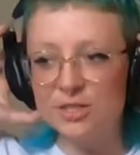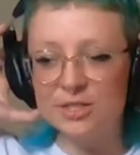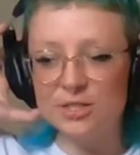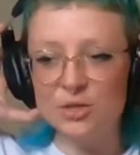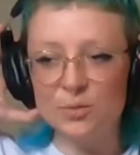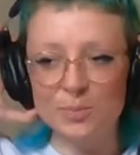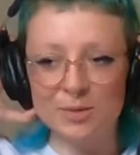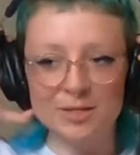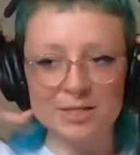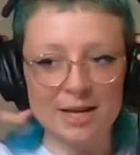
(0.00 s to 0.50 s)

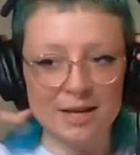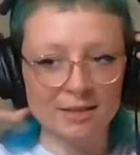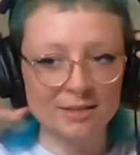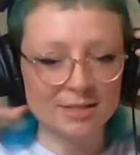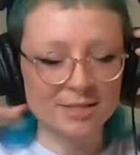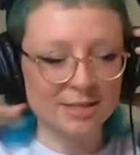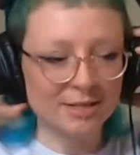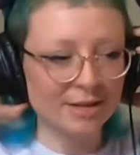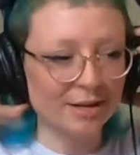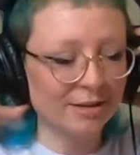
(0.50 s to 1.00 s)
super
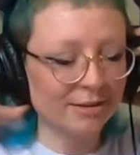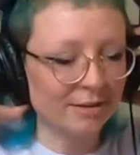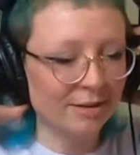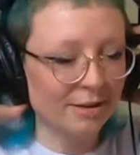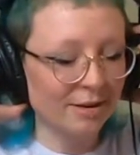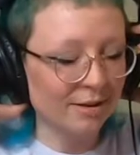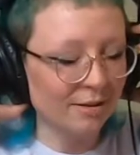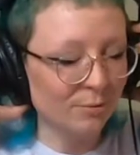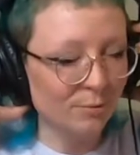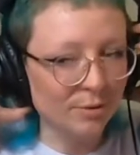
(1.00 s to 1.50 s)
talented.
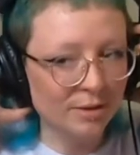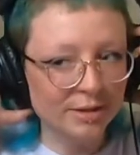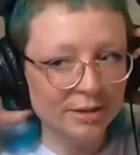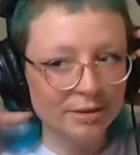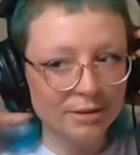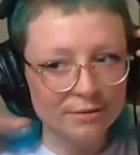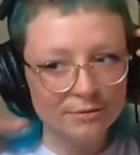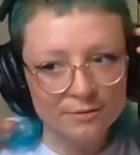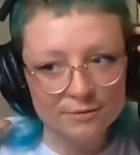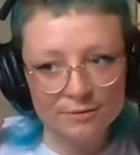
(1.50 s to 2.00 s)
I really
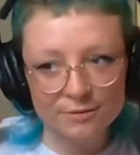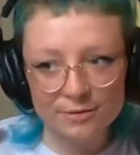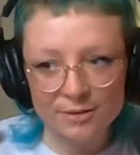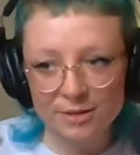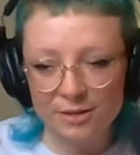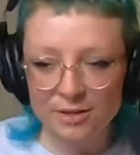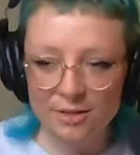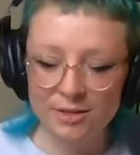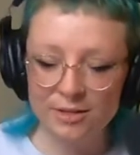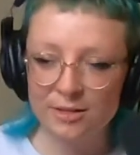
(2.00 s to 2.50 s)
love
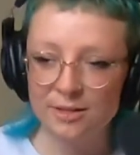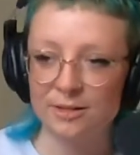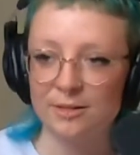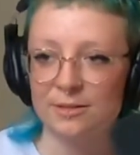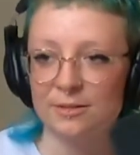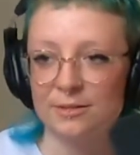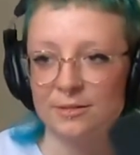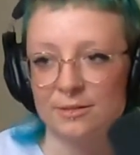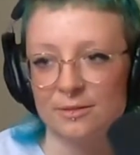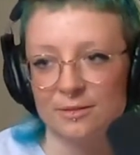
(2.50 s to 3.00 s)
her
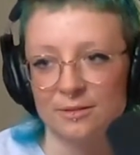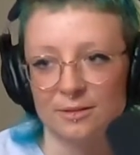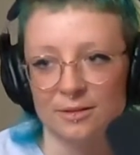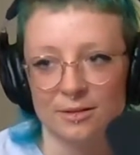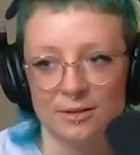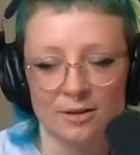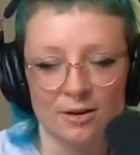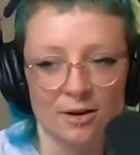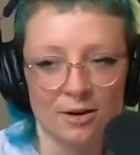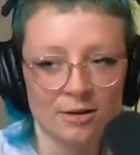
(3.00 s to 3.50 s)

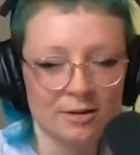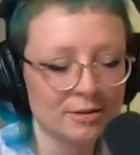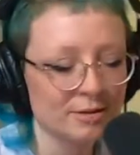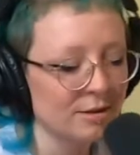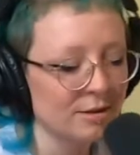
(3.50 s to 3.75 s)
art.